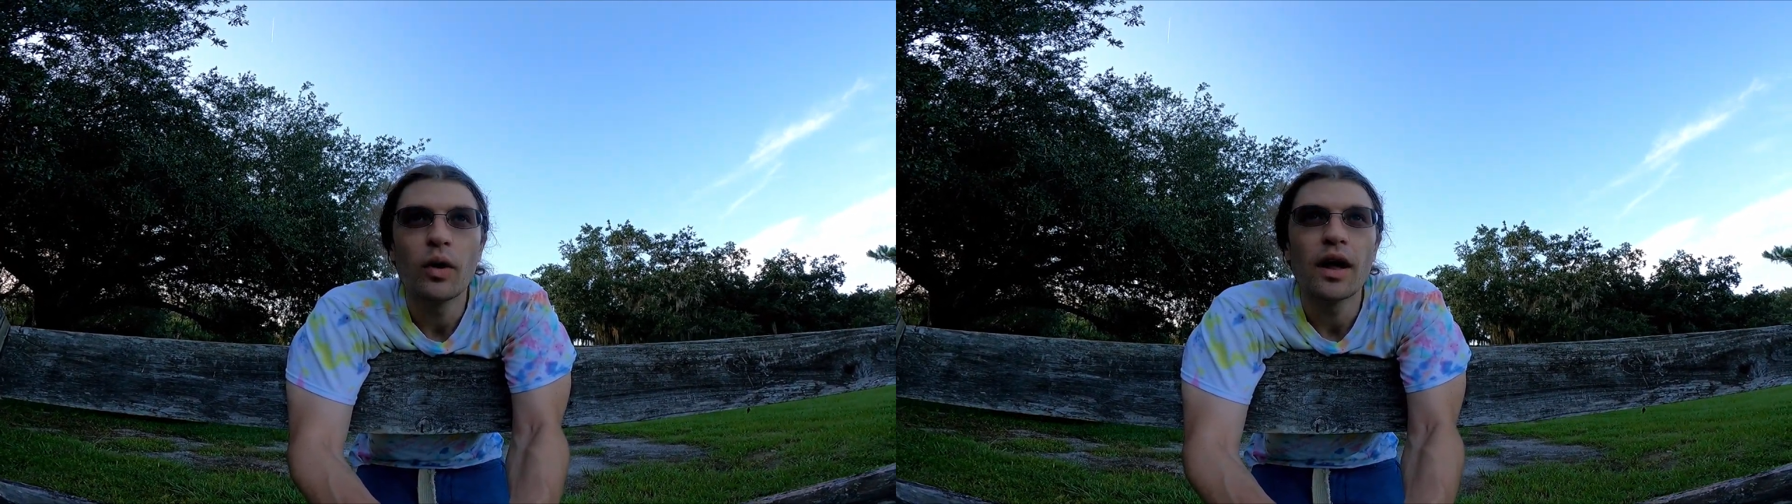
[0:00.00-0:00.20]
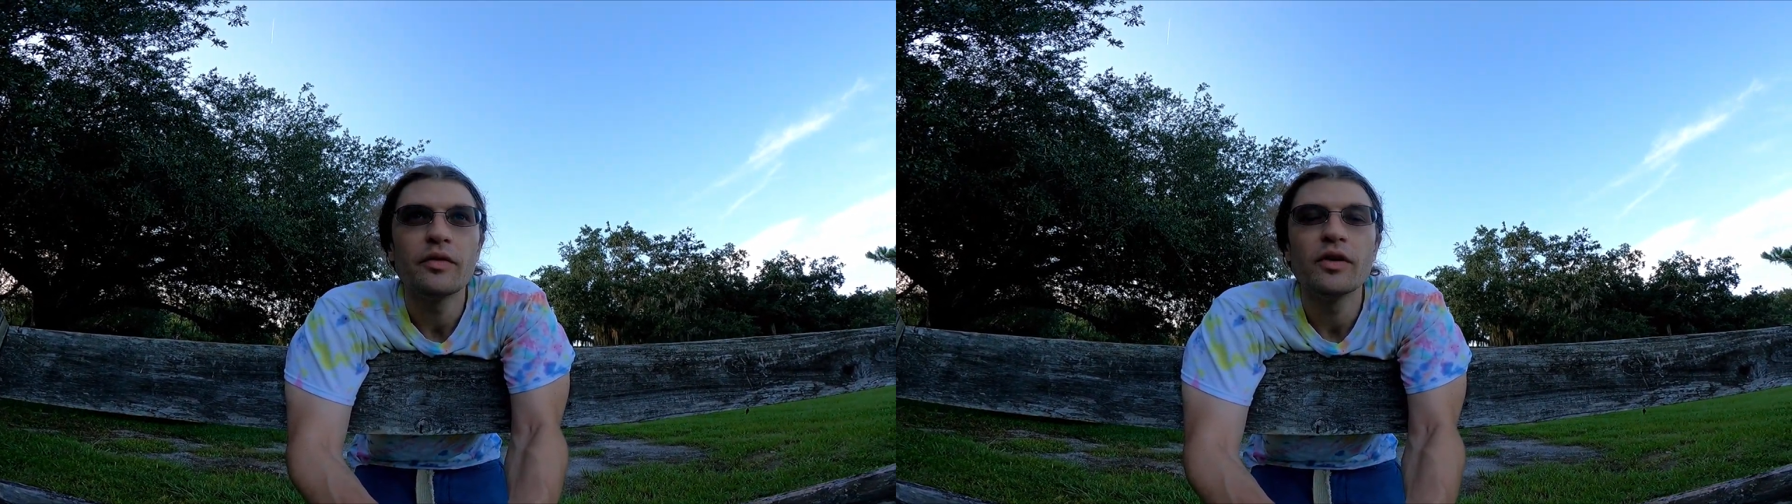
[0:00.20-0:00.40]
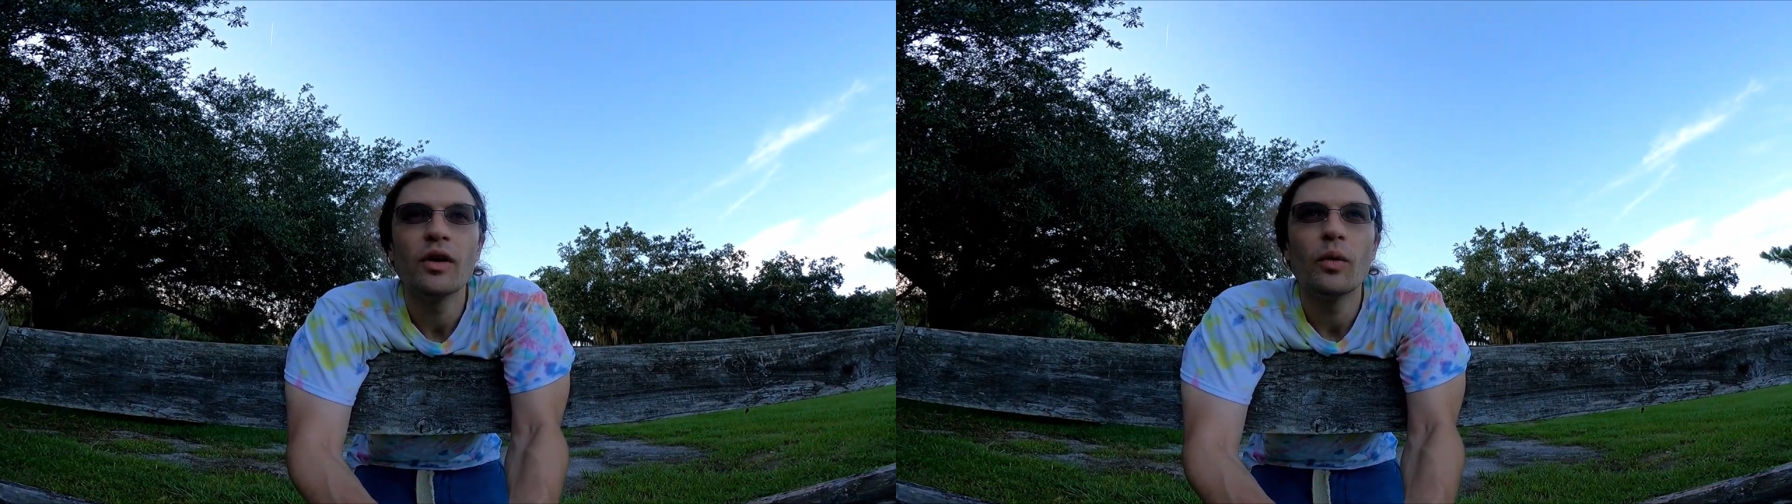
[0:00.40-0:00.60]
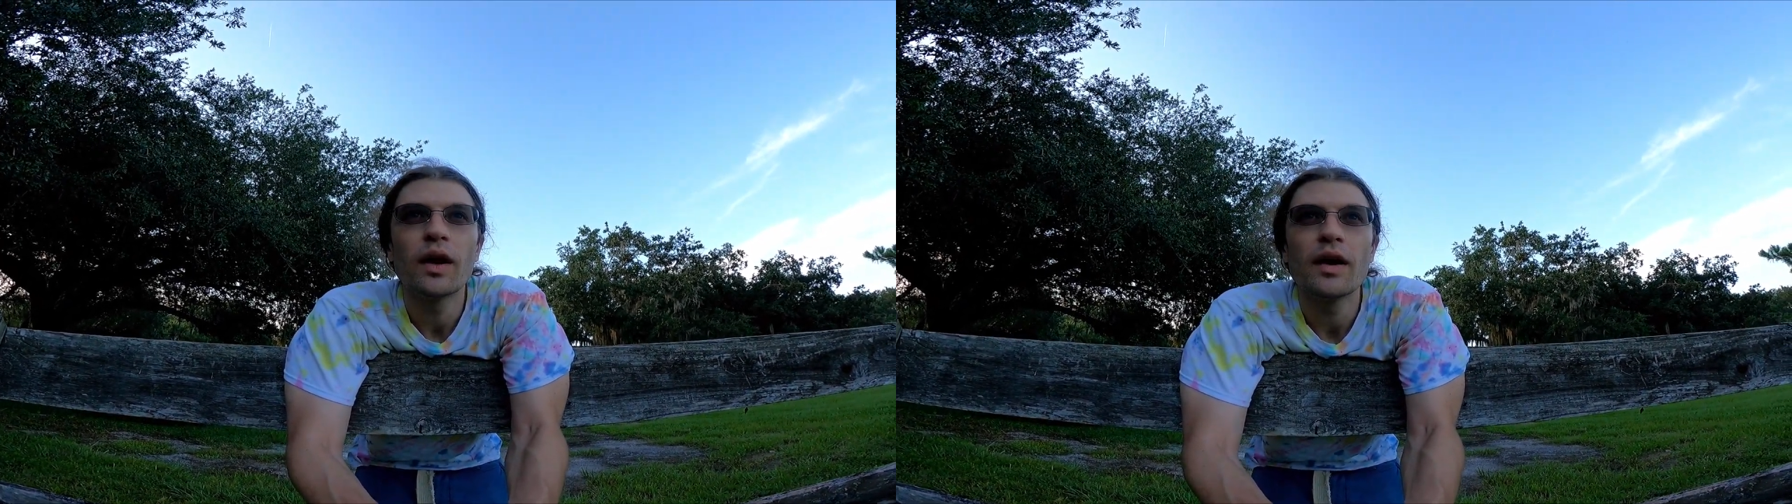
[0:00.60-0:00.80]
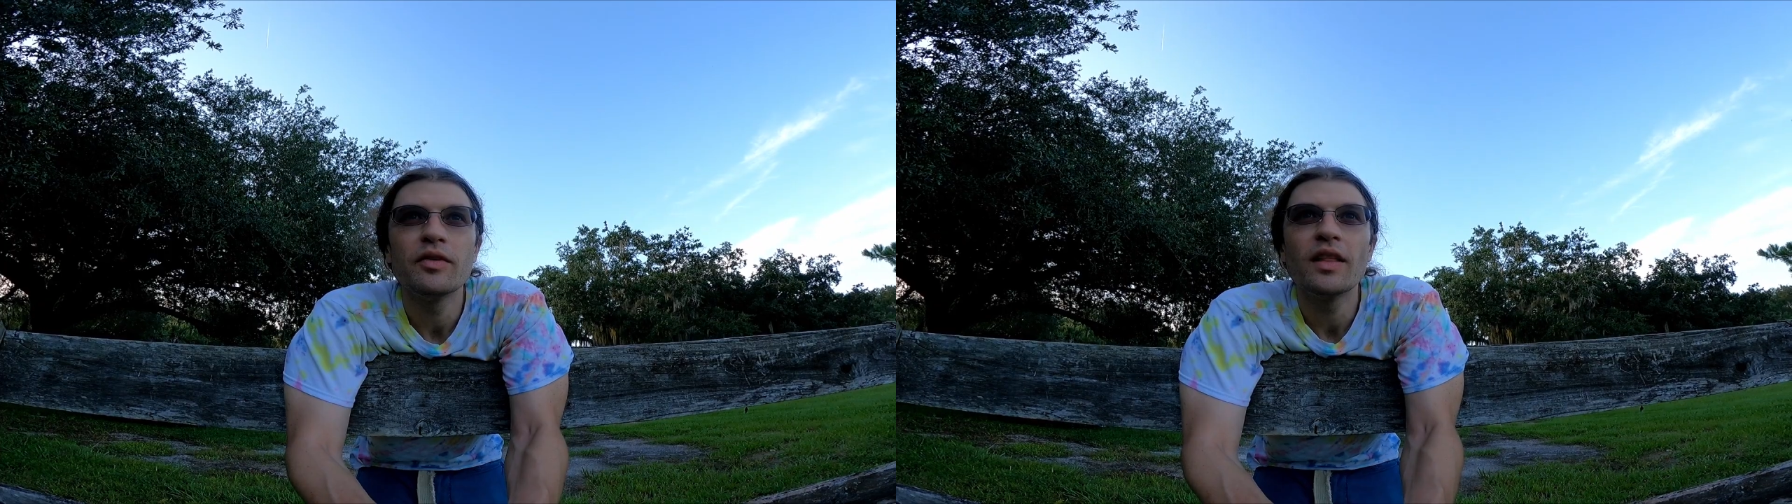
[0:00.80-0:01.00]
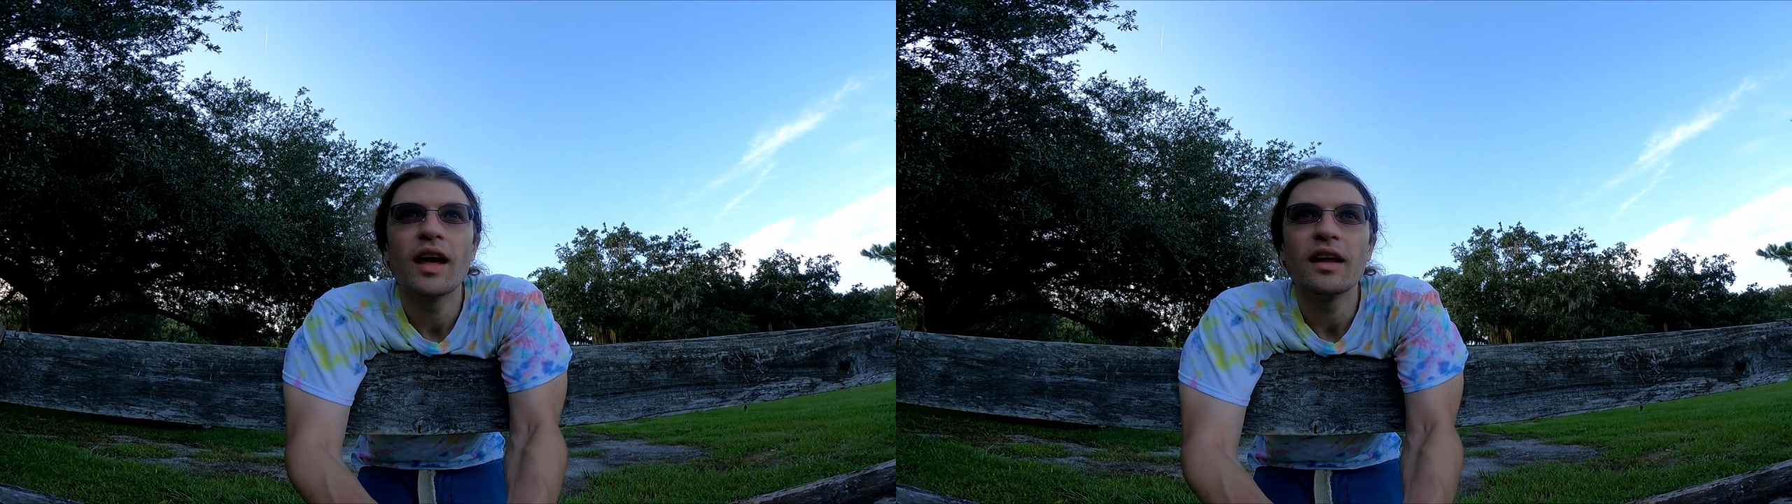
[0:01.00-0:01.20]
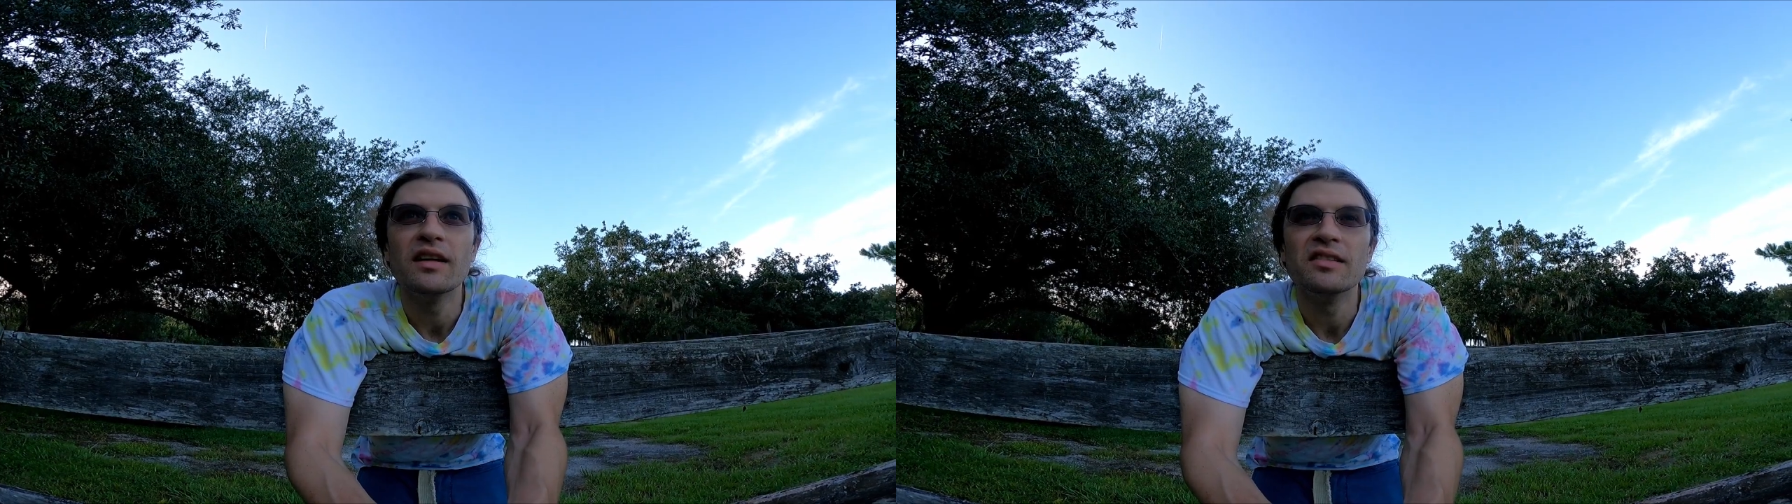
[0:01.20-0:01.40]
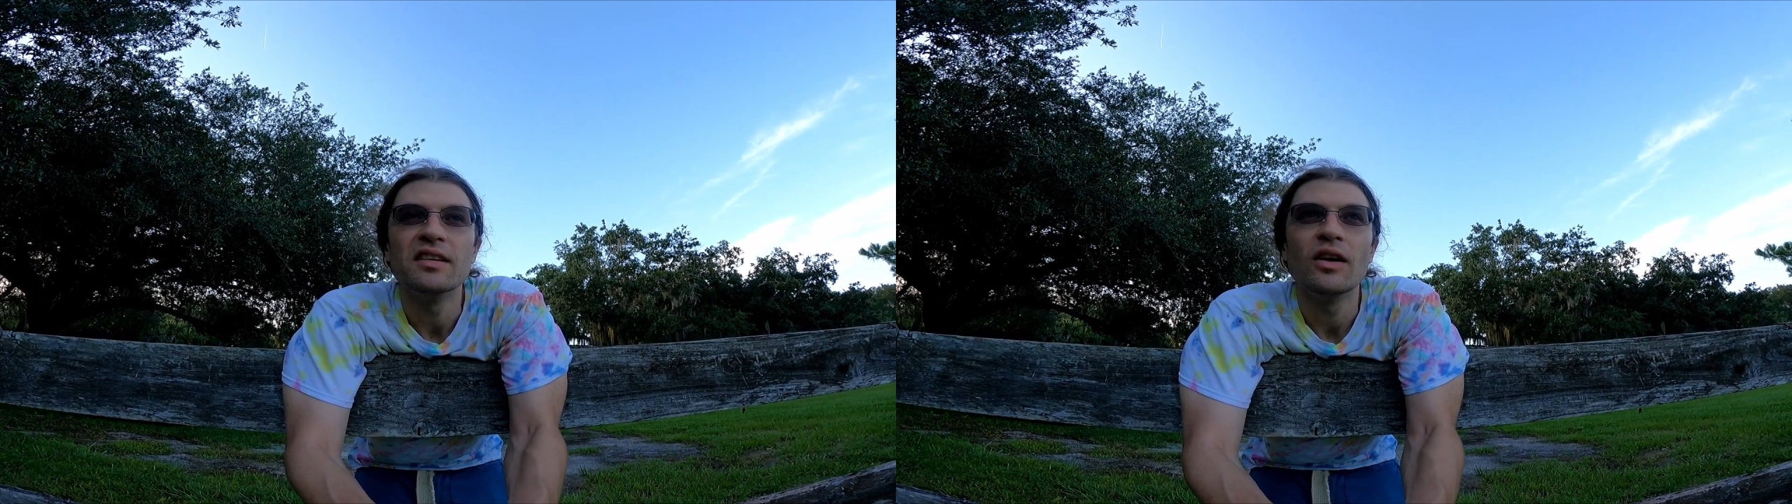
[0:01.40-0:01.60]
Whatever that is,